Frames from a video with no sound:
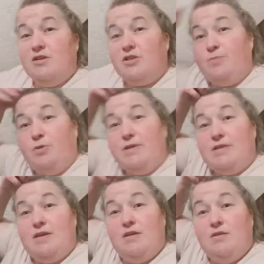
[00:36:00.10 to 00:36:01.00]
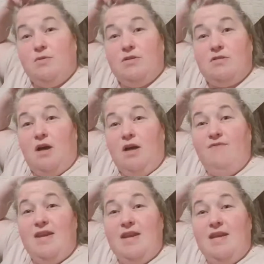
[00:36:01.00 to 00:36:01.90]
Boys, the only ones I've
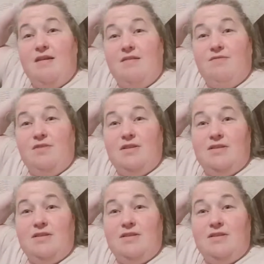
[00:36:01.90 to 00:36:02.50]
never.